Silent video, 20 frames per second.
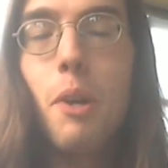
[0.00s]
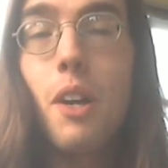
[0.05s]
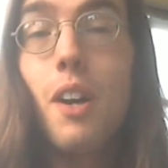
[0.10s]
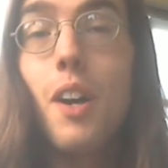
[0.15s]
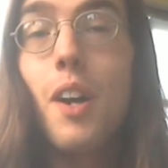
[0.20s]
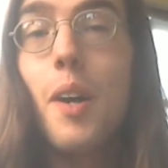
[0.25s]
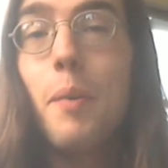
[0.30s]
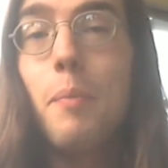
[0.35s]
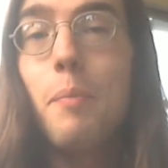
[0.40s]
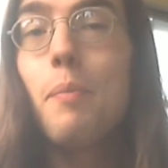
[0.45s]

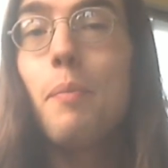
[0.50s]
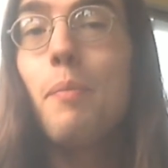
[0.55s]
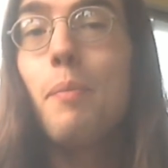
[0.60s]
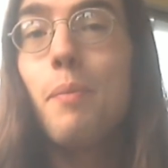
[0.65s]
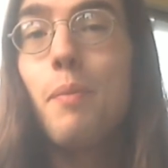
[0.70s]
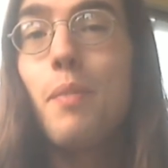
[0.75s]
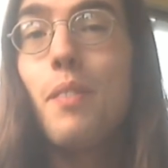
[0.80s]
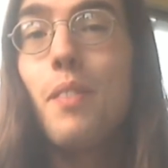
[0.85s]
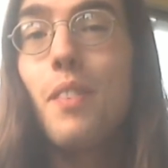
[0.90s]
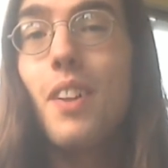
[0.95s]
Um,
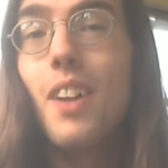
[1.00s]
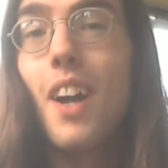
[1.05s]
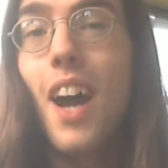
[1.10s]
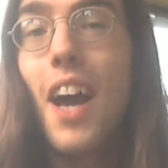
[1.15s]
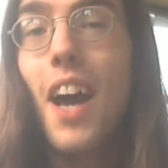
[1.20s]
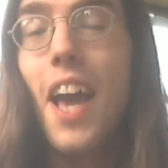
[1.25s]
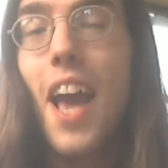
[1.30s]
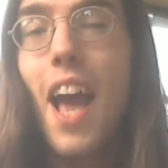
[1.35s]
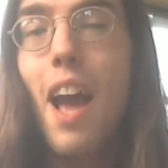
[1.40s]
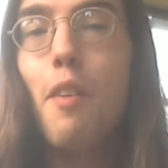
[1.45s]

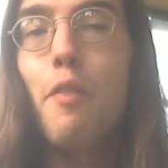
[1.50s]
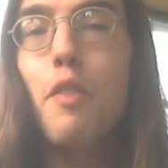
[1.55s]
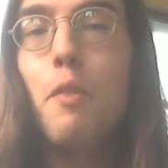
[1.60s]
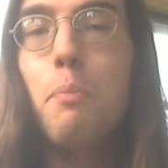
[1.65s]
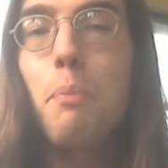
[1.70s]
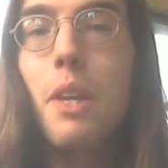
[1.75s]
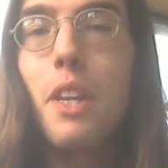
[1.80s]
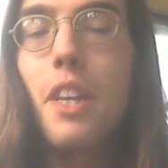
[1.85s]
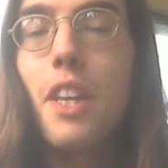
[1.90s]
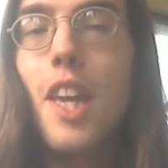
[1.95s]
I
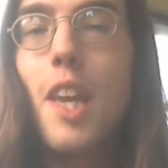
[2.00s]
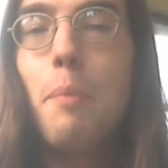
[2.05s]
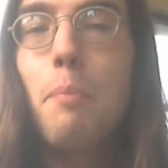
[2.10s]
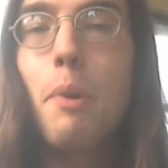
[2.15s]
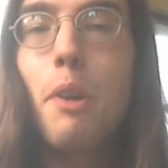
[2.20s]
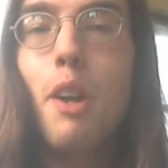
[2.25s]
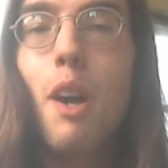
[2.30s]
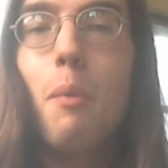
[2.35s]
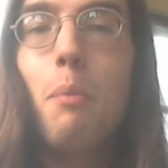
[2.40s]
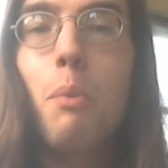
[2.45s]
haven't been
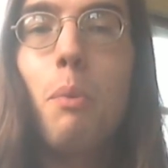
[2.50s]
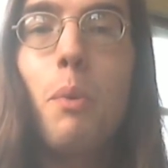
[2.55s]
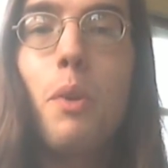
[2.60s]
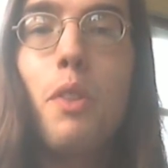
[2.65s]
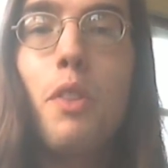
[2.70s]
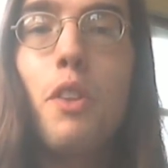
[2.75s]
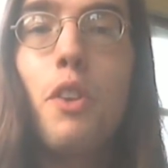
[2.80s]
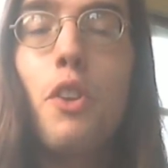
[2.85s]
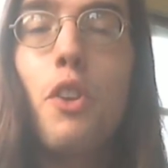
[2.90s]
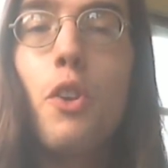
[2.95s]
keeping up
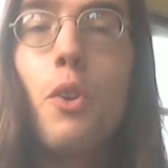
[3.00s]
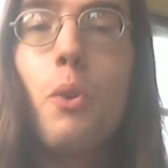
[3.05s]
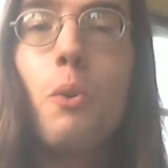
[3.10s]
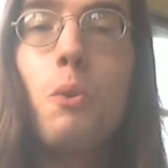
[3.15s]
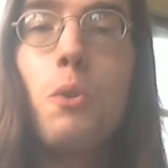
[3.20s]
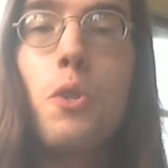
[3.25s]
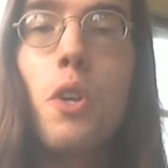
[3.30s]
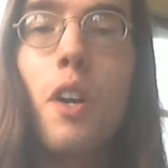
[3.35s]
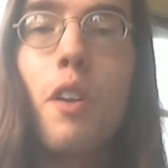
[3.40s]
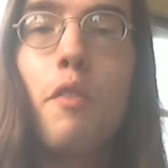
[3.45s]
with the
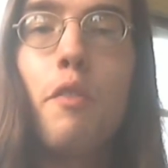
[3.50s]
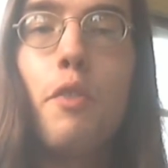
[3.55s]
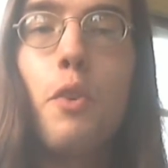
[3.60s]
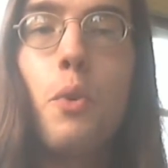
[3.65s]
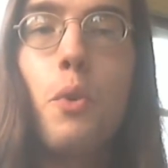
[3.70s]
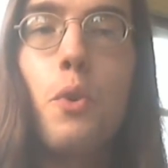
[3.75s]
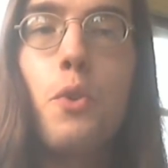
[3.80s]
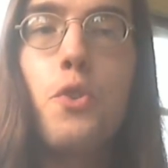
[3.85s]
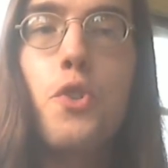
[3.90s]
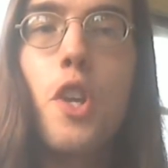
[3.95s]
news on
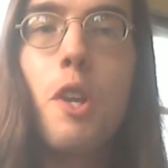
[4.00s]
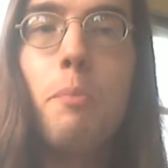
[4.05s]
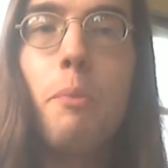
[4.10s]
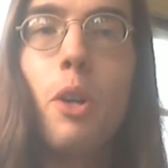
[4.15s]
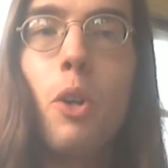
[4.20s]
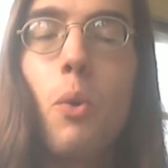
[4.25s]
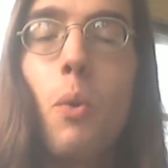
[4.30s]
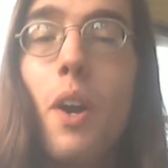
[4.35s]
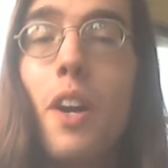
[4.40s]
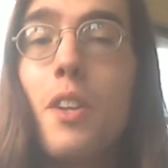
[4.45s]

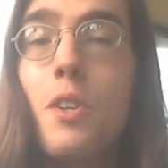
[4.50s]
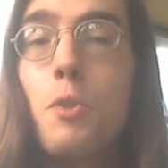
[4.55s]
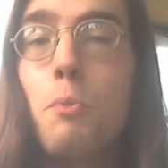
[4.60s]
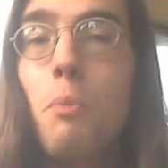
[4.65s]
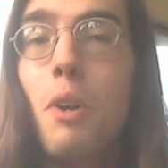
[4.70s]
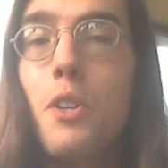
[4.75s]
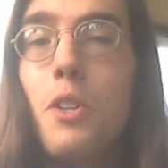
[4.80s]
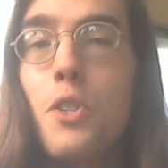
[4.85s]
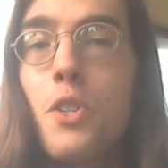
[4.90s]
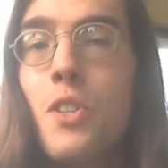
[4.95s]
Fukushima quite as
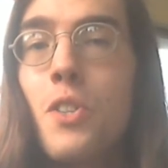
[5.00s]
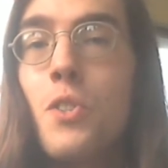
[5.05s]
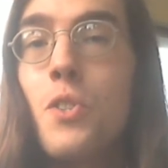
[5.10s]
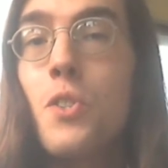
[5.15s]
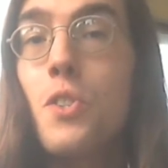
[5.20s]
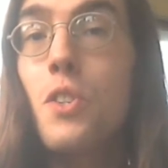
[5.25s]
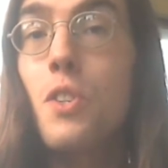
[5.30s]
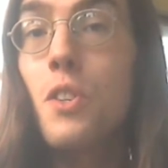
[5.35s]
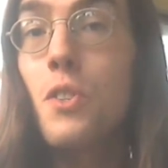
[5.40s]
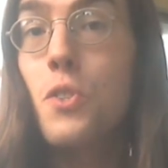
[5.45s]
much
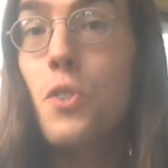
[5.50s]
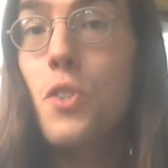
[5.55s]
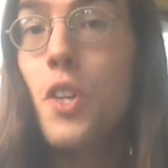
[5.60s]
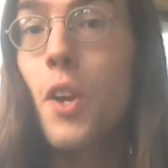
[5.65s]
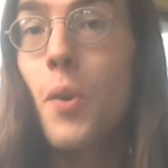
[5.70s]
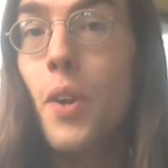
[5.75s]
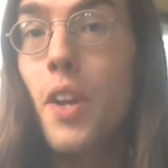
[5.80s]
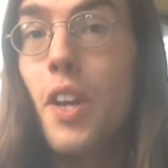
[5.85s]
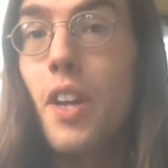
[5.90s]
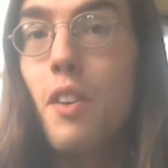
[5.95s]
since the
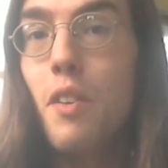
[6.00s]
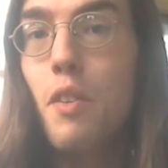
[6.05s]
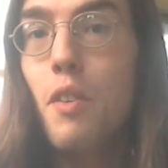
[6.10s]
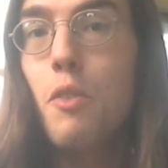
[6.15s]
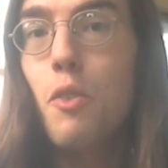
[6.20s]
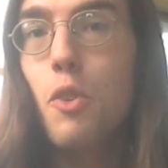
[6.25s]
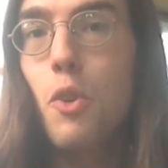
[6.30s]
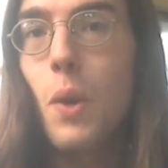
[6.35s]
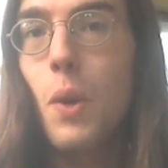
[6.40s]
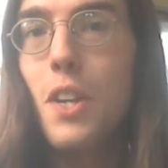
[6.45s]
Syrian
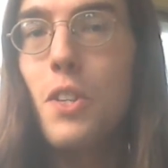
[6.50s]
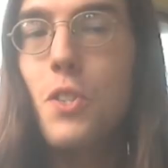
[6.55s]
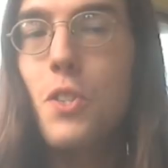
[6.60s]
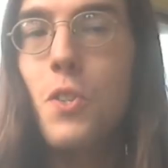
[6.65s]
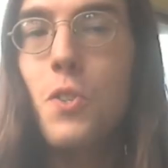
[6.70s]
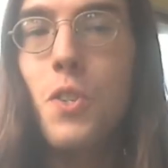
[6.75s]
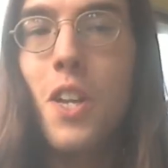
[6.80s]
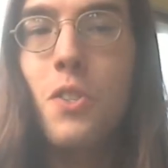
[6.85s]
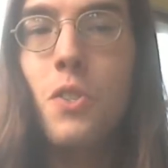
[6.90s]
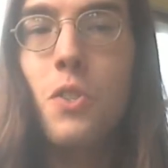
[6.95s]

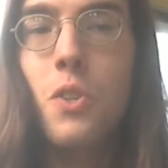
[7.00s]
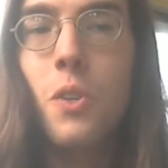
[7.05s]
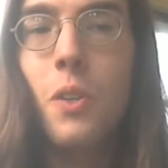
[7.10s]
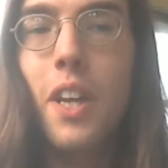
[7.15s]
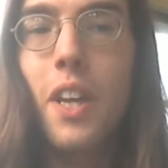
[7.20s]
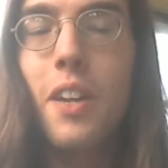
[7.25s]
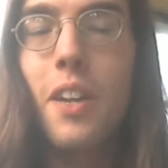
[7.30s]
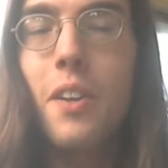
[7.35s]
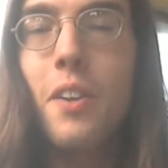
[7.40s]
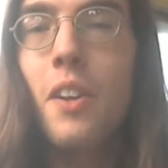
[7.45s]
crisis
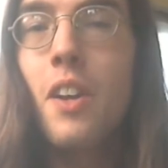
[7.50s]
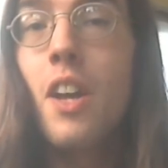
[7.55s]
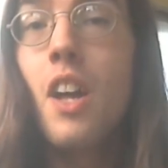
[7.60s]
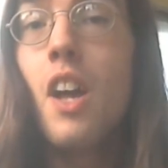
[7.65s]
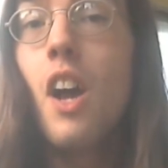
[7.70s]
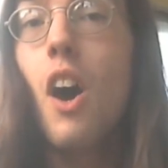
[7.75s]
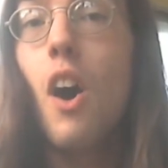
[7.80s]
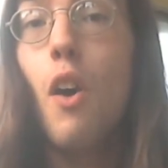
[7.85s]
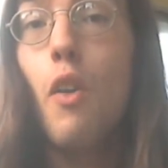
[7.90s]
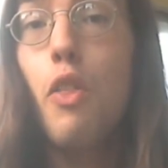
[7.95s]
escalated,
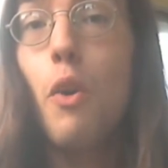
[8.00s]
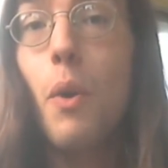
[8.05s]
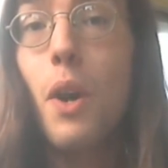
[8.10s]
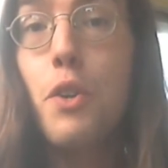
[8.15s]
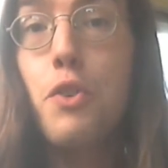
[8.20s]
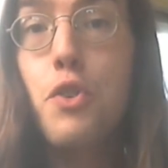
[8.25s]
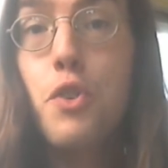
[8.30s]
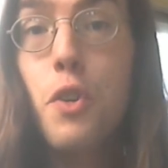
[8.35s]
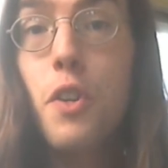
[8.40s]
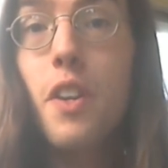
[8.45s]
although
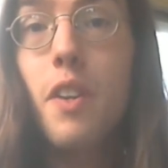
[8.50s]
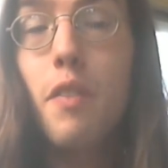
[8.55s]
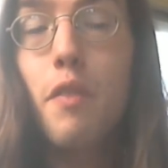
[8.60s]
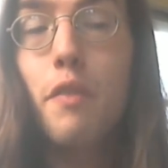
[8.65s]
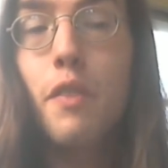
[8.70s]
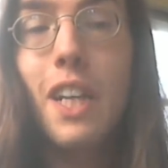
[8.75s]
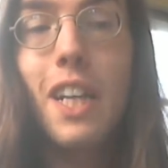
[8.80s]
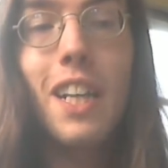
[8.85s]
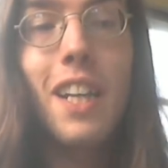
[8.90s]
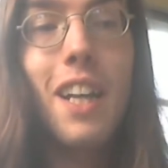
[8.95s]
I should
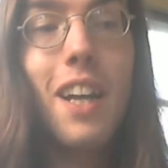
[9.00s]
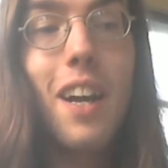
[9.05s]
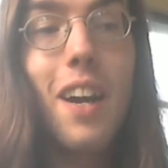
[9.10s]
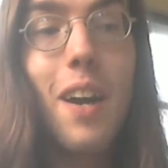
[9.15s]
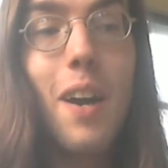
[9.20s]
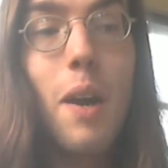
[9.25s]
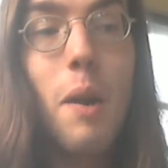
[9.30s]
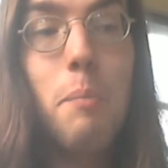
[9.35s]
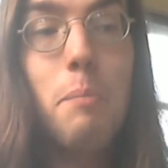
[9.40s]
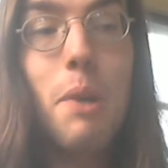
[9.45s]
have,
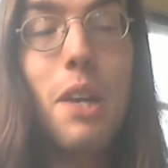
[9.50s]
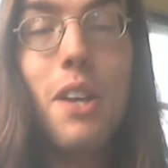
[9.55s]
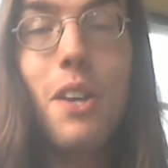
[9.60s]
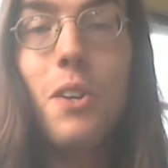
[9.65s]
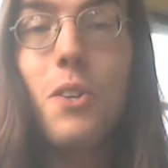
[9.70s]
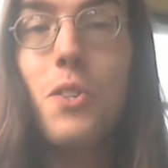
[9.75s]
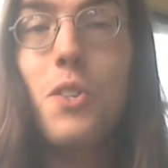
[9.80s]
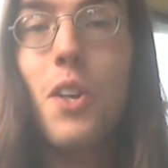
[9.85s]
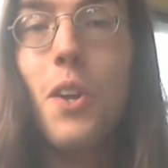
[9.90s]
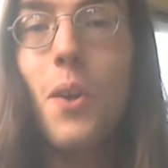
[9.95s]
uh,
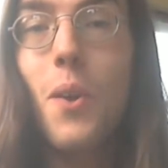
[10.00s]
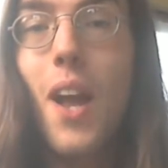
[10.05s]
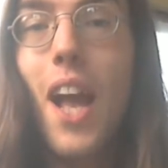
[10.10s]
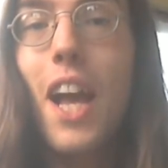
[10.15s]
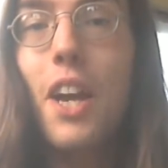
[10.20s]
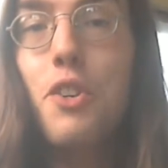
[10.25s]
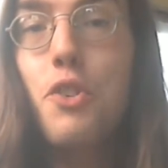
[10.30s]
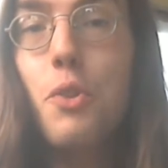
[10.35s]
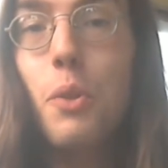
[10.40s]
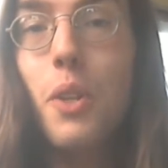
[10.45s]
because there are
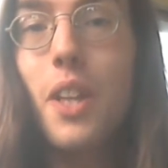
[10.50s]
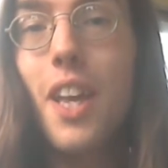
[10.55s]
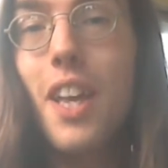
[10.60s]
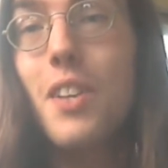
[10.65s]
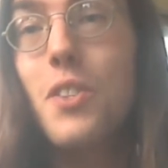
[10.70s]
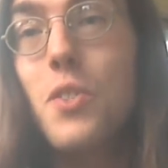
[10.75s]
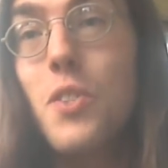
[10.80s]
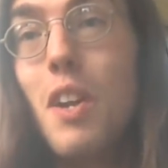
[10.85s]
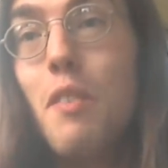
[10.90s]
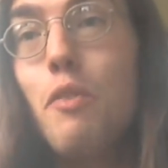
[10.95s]
actually
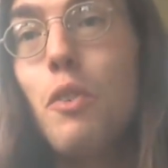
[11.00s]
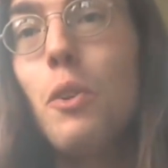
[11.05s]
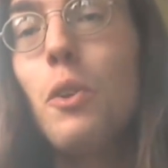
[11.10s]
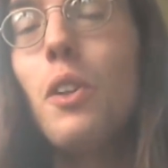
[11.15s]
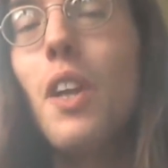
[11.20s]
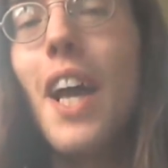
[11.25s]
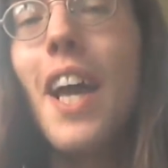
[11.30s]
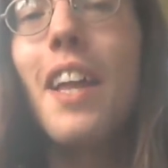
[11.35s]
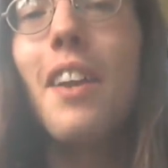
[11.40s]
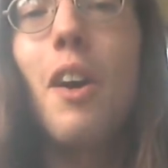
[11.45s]

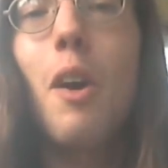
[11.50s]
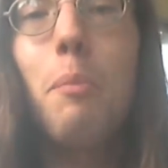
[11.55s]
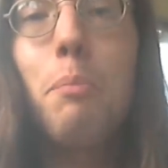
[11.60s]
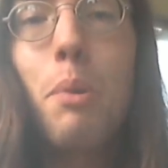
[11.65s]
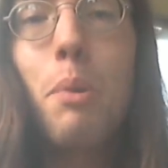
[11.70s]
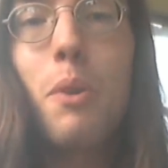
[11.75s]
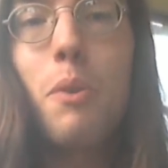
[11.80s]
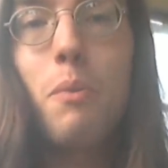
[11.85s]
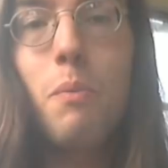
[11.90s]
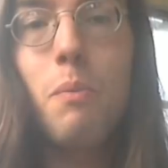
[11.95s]
several, and I'll
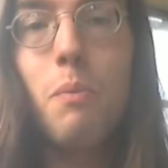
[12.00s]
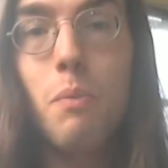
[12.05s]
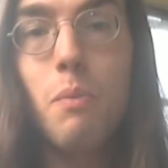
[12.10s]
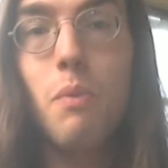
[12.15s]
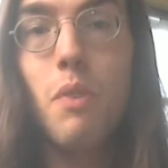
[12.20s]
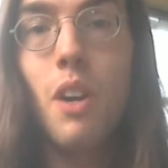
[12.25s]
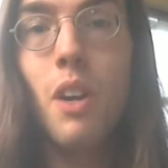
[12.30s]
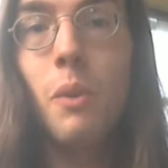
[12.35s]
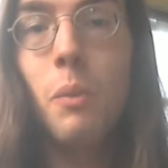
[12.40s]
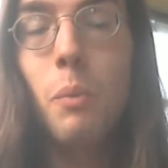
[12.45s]
put
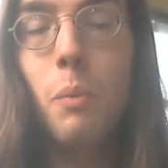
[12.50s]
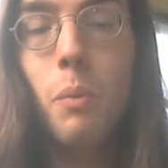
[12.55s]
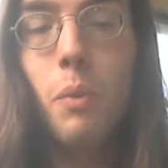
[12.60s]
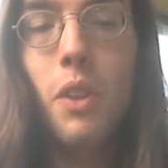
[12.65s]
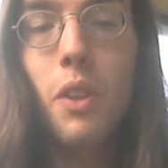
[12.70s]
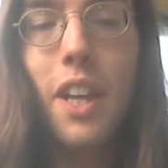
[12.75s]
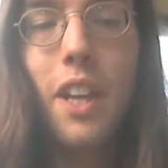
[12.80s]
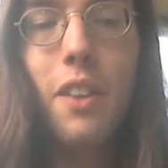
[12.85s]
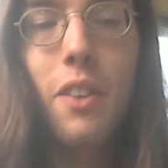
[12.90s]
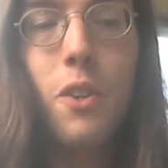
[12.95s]
a
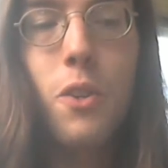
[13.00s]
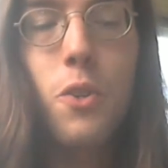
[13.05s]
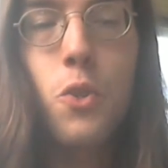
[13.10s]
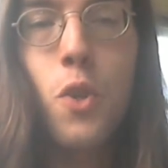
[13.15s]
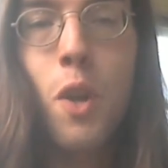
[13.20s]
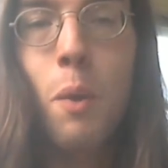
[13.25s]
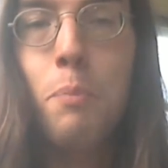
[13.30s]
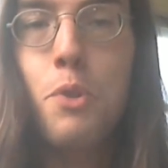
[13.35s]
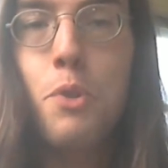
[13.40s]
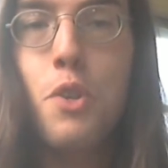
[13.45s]
link in the
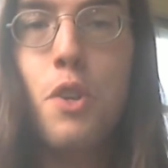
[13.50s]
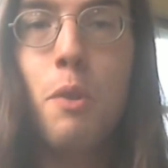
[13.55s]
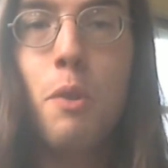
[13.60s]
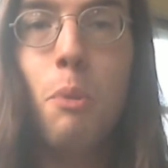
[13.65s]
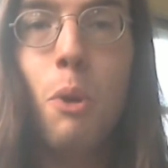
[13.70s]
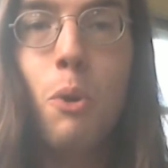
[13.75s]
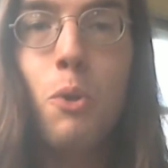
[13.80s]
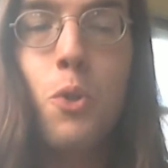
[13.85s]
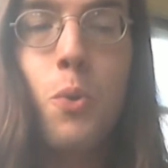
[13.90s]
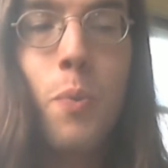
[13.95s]
description to the
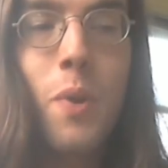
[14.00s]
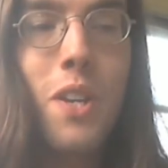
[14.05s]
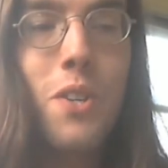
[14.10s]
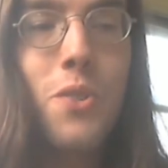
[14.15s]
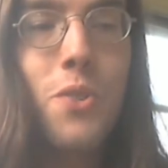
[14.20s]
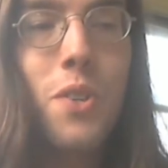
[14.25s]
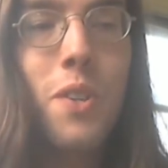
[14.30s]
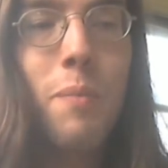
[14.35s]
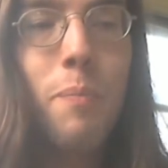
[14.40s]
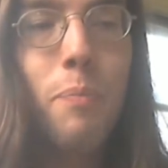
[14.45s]
most
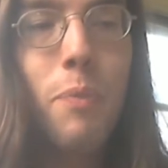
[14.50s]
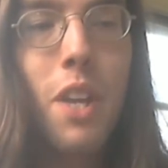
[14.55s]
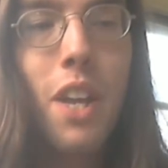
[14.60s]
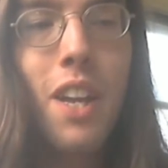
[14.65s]
recent,